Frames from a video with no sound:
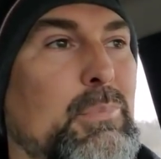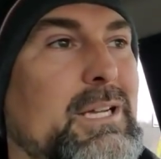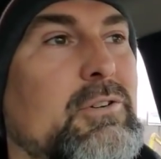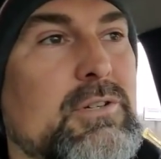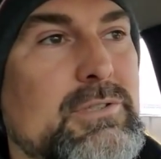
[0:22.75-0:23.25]

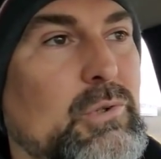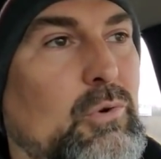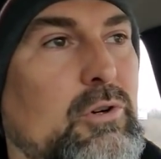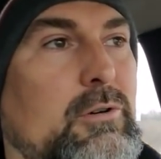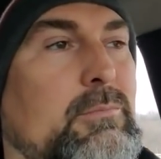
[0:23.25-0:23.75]
storm,
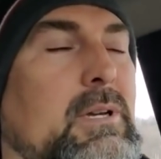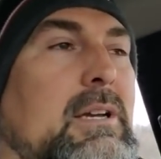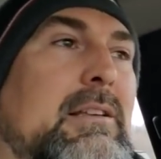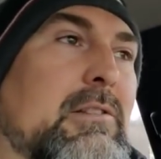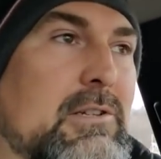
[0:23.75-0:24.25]

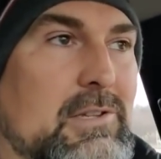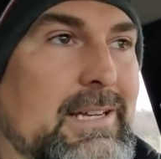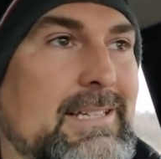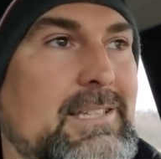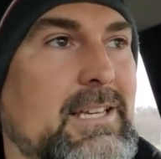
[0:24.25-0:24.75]
looks like it's
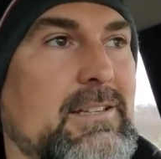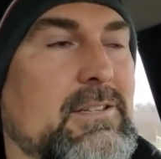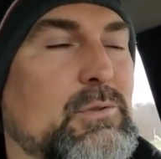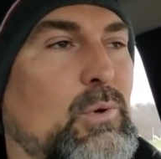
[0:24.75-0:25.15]
headed this way.